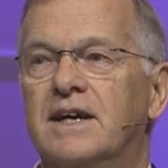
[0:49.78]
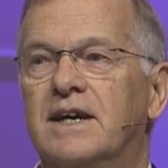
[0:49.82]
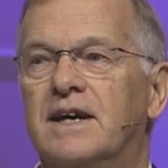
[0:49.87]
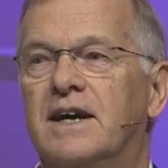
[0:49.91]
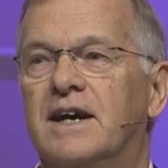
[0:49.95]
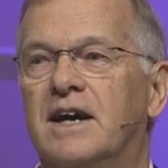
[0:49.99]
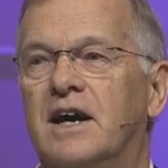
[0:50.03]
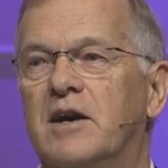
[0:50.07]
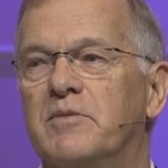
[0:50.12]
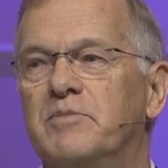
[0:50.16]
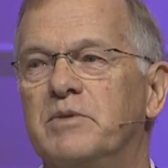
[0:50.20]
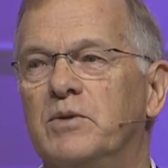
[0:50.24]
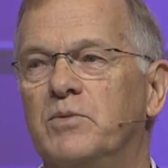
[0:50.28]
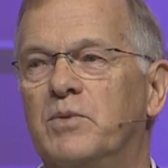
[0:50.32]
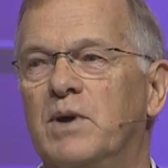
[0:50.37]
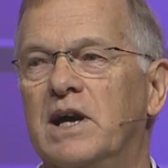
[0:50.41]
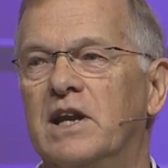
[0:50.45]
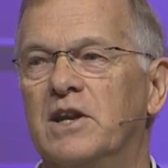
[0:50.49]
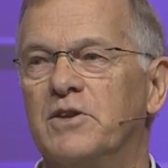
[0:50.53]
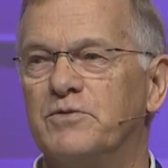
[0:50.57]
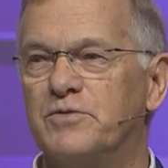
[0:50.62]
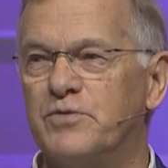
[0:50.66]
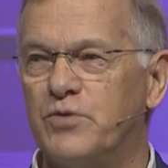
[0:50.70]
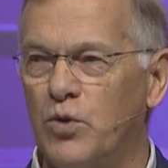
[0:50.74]
uh, I've been
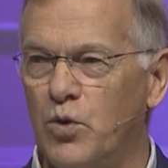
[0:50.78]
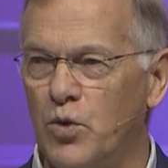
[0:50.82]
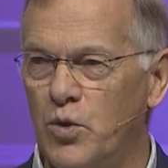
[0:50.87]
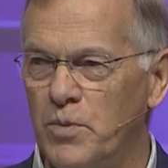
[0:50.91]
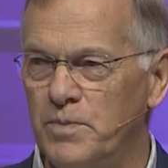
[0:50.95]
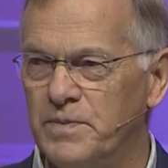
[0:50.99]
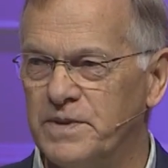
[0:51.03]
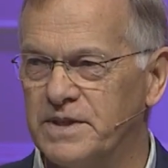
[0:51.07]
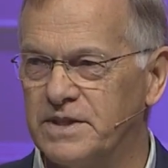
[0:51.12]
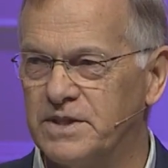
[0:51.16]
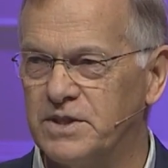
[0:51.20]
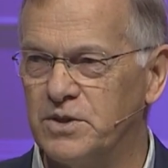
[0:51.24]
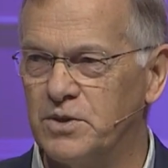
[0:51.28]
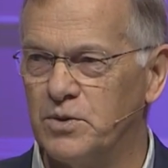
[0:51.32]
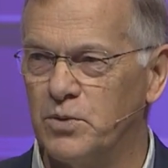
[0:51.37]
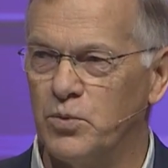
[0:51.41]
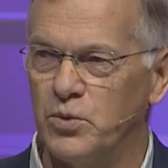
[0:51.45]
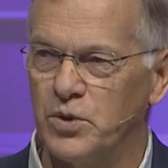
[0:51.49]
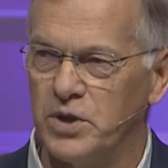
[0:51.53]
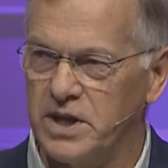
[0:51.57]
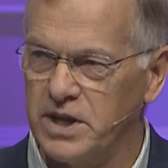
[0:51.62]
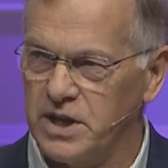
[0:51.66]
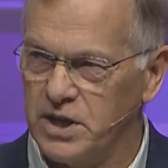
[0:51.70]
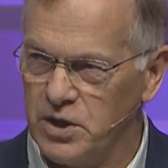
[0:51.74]
well informed that you're
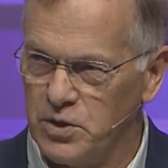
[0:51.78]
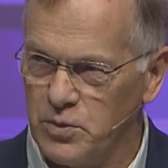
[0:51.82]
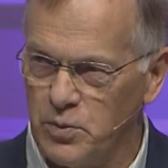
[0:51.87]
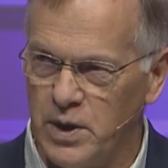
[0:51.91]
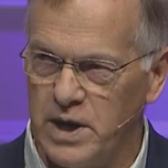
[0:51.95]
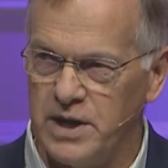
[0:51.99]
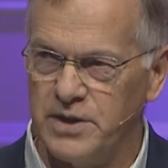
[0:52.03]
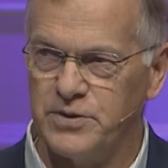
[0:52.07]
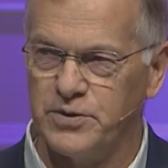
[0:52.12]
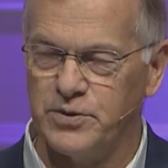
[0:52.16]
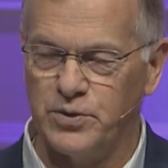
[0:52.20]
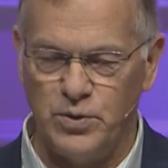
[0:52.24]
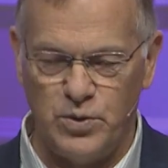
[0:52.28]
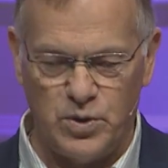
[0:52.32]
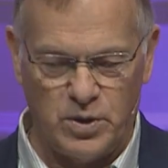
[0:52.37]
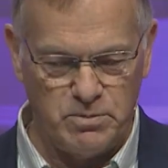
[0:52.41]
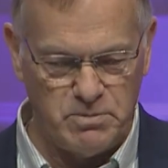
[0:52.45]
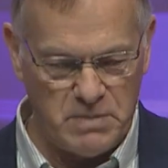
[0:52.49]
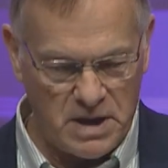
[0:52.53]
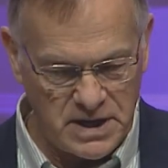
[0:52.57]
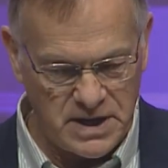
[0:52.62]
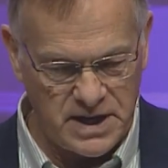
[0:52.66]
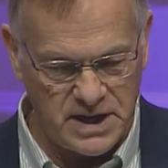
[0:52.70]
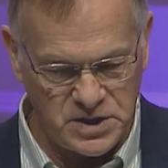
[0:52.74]
working your way through
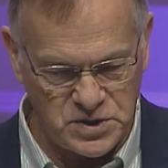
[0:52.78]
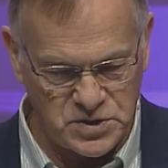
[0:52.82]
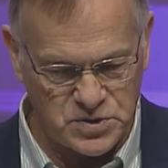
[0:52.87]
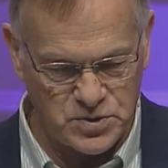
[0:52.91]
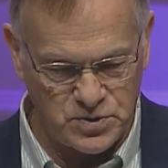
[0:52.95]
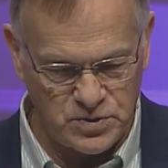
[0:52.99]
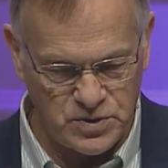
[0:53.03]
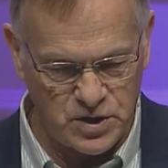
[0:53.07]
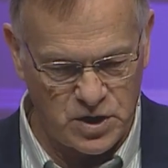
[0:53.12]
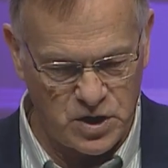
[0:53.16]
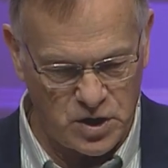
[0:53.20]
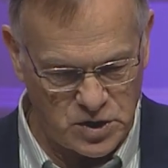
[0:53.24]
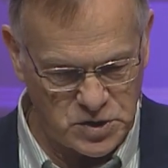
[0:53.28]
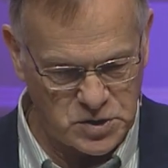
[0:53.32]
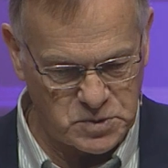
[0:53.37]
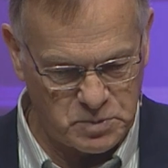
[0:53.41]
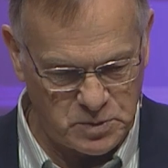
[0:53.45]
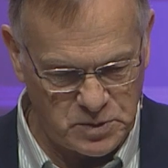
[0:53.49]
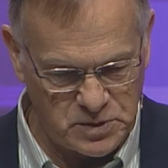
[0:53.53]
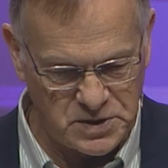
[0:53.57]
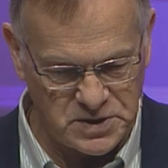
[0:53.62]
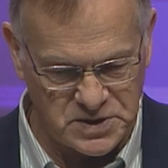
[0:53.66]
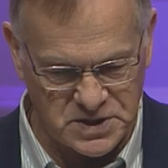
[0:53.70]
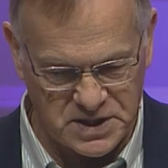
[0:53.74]
on Mondays through the
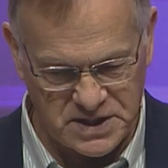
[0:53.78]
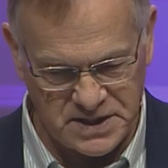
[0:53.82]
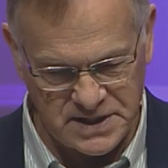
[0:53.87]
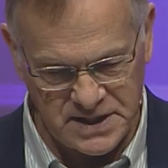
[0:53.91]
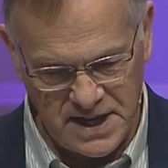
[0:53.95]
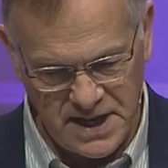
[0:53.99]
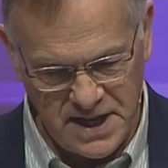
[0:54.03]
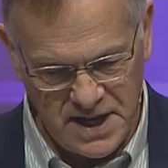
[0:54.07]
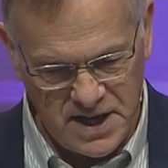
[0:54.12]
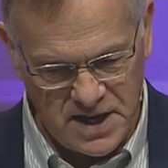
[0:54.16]
Gospels and